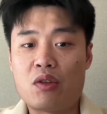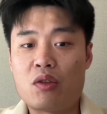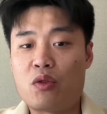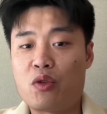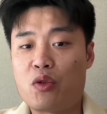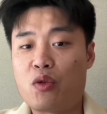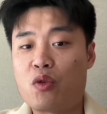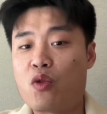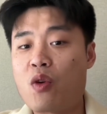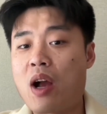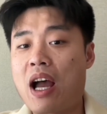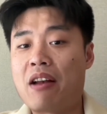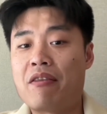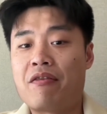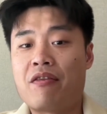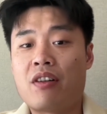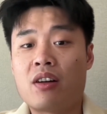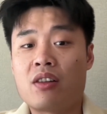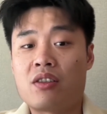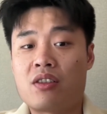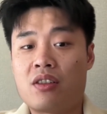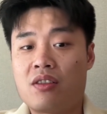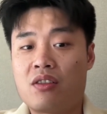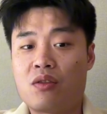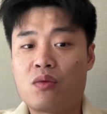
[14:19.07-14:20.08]
you write
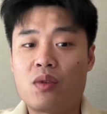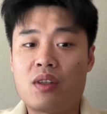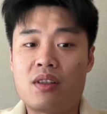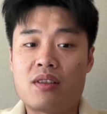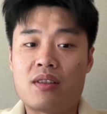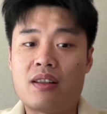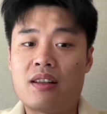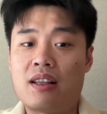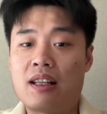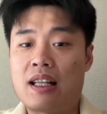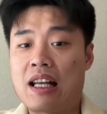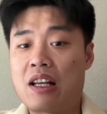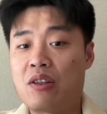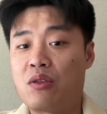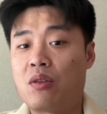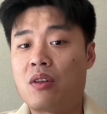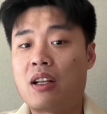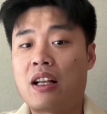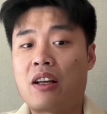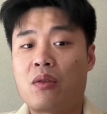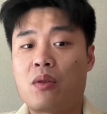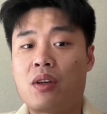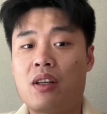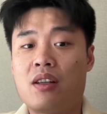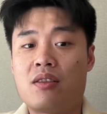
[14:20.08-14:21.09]
functions with natural
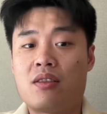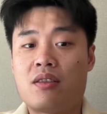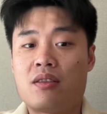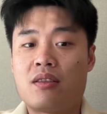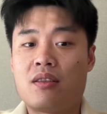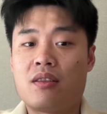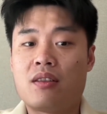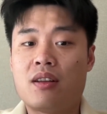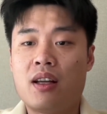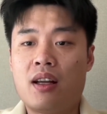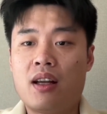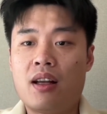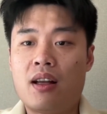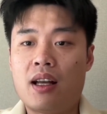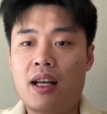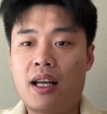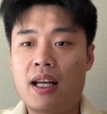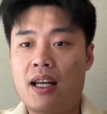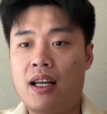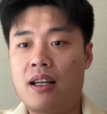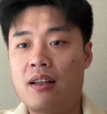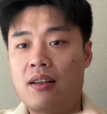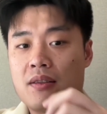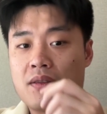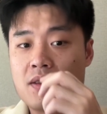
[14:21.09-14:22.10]
language.
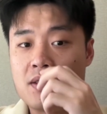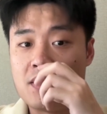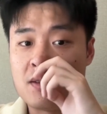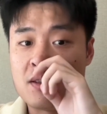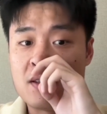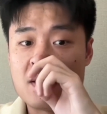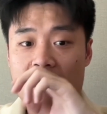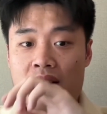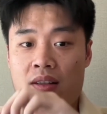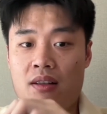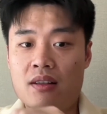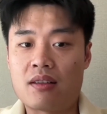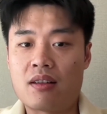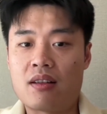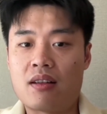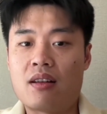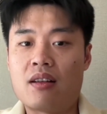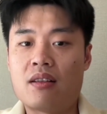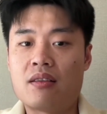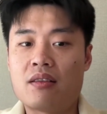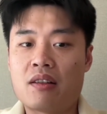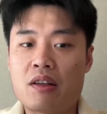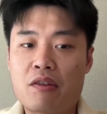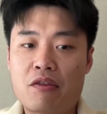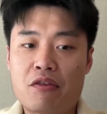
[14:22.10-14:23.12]
And this is a
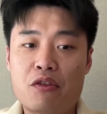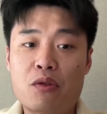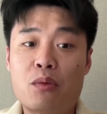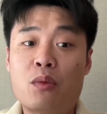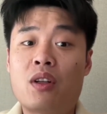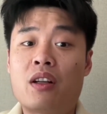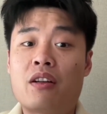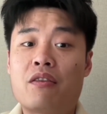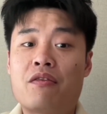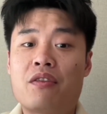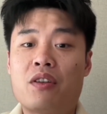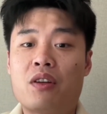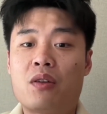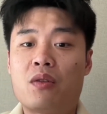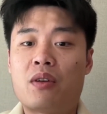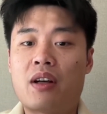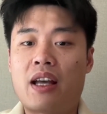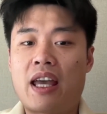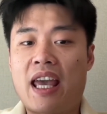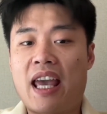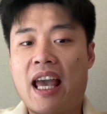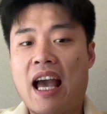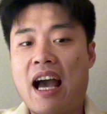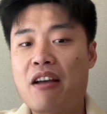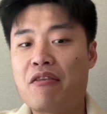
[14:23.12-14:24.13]
formula field,
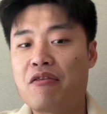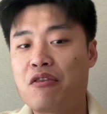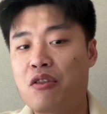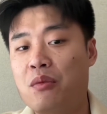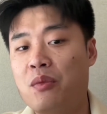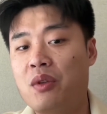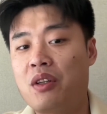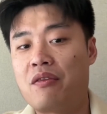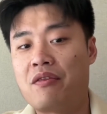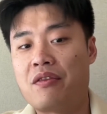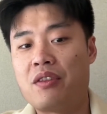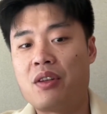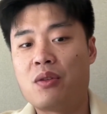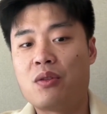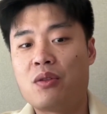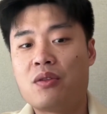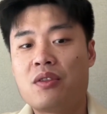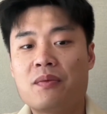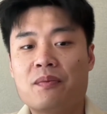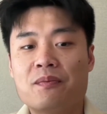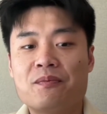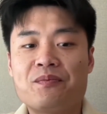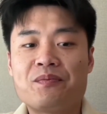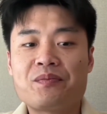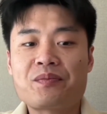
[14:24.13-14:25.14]
AI formula field.
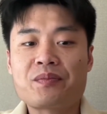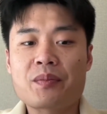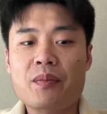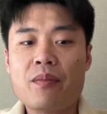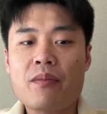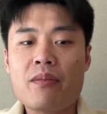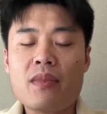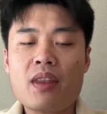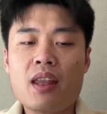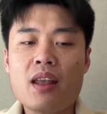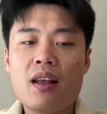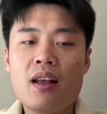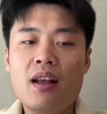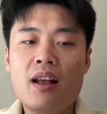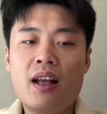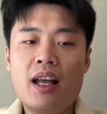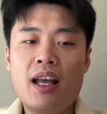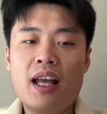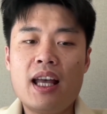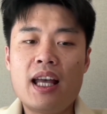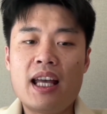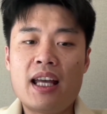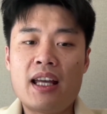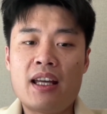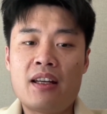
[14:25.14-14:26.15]

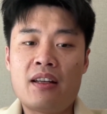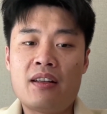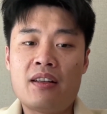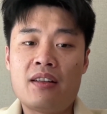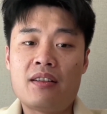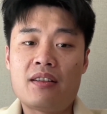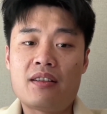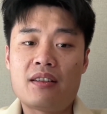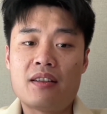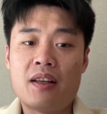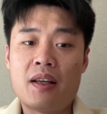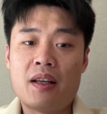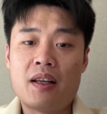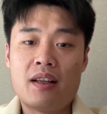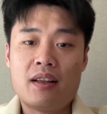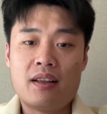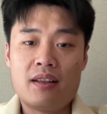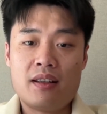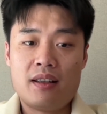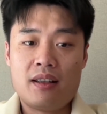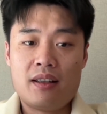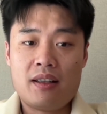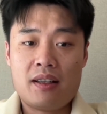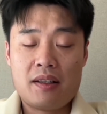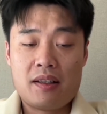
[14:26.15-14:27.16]
And
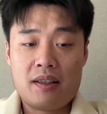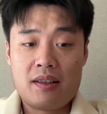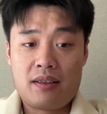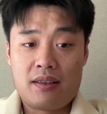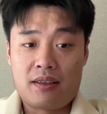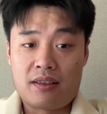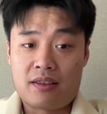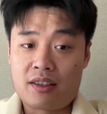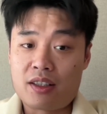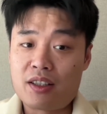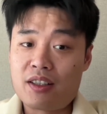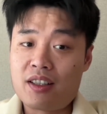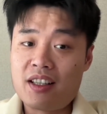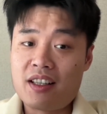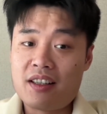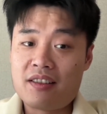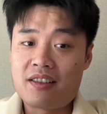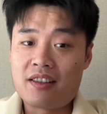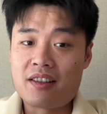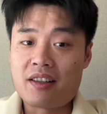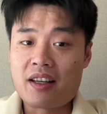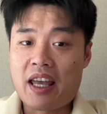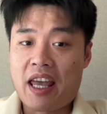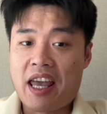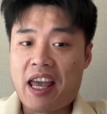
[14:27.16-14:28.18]
the third is
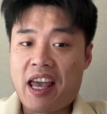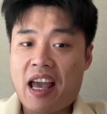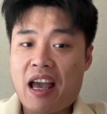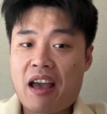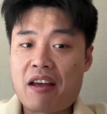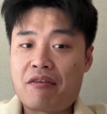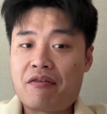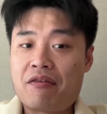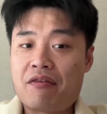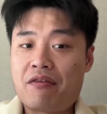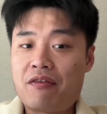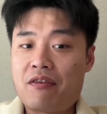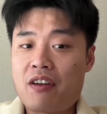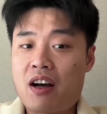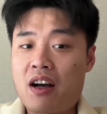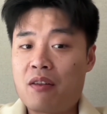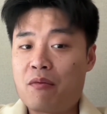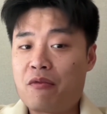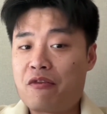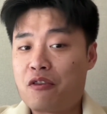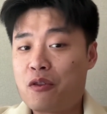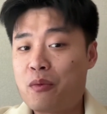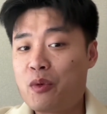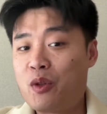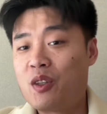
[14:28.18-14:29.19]
the AI
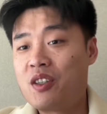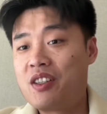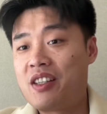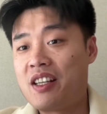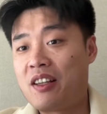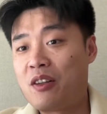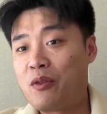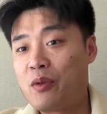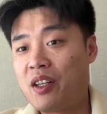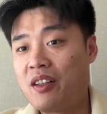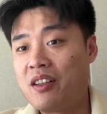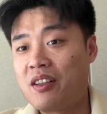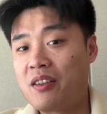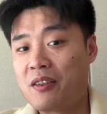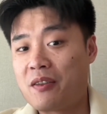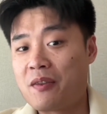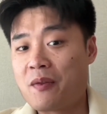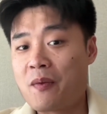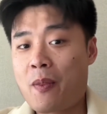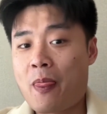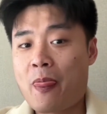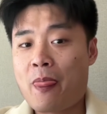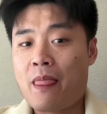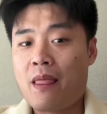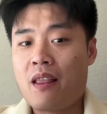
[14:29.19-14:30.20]
formula generator.
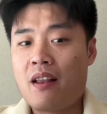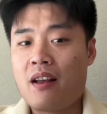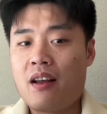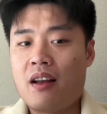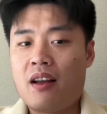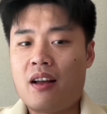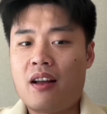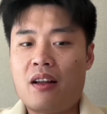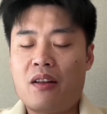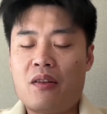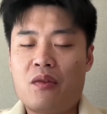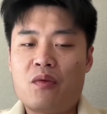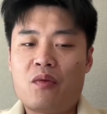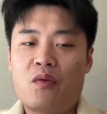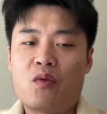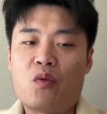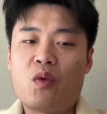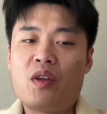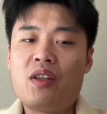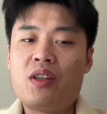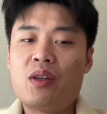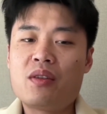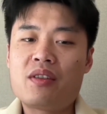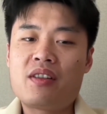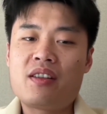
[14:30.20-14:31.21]

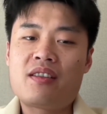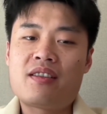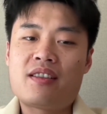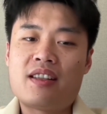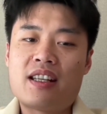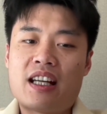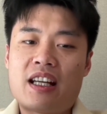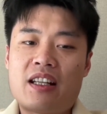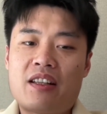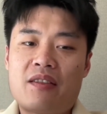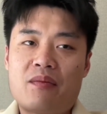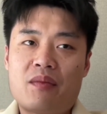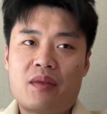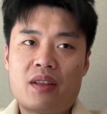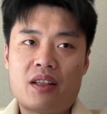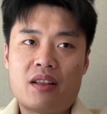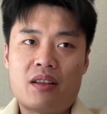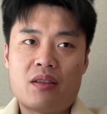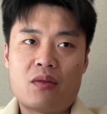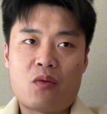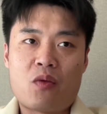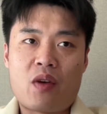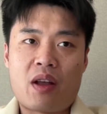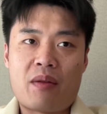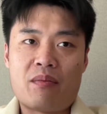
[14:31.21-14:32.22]
We noticed that
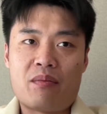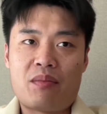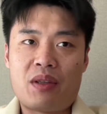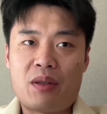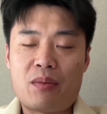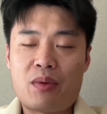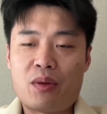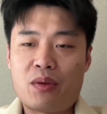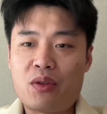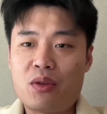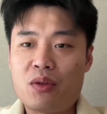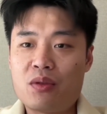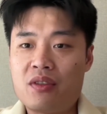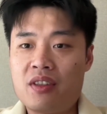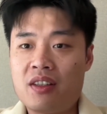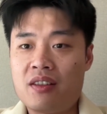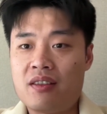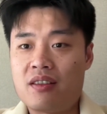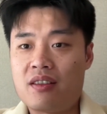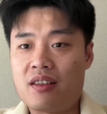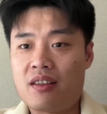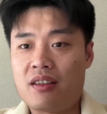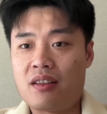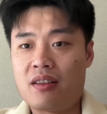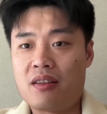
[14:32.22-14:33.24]
when people using
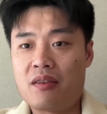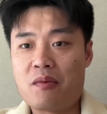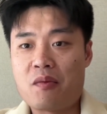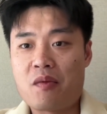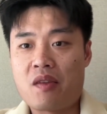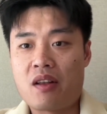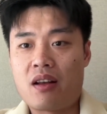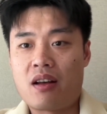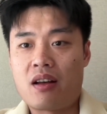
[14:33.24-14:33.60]
the